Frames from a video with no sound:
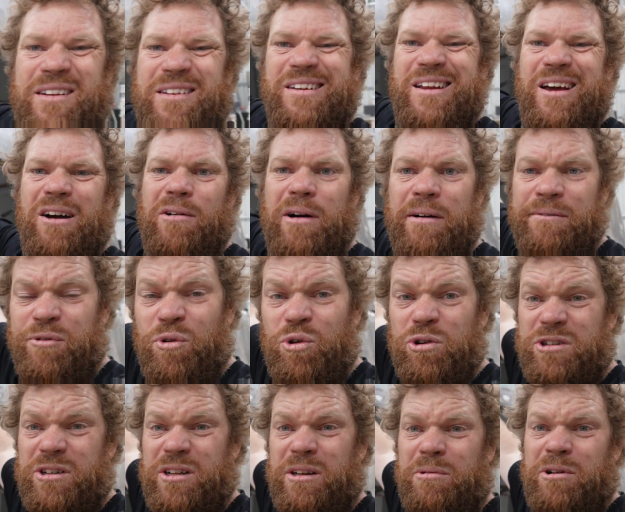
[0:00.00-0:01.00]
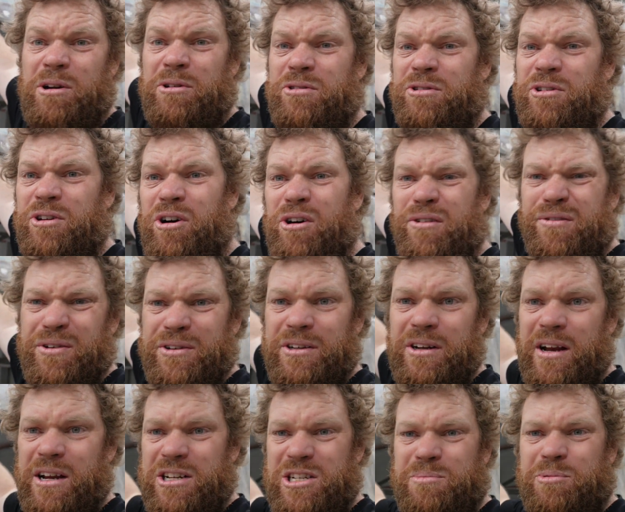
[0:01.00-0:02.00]
Now, unfortunately, when I took it off, I didn't
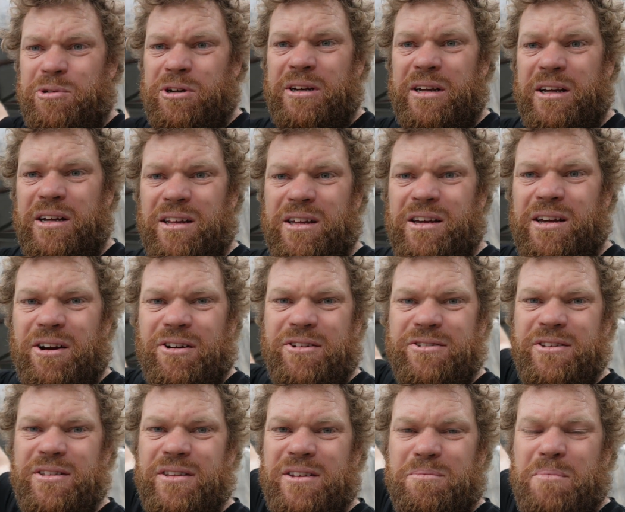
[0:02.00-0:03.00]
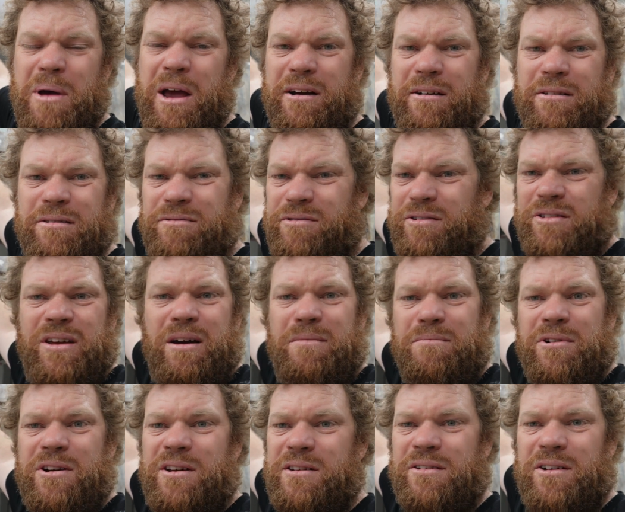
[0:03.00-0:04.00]
actually put any clecos in this back for some
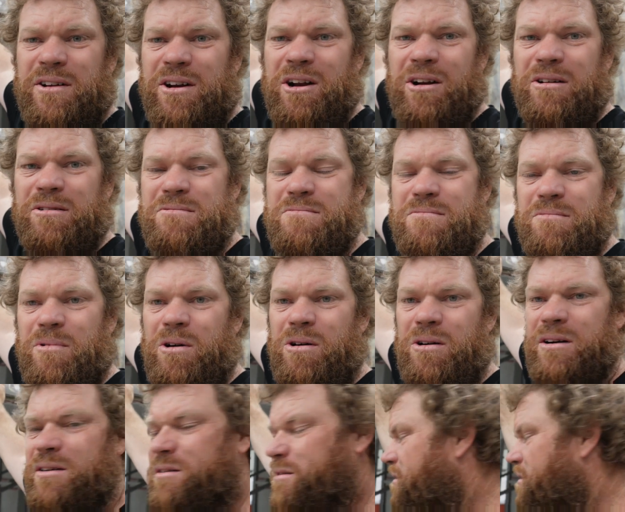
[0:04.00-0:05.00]
reason. I don't know why.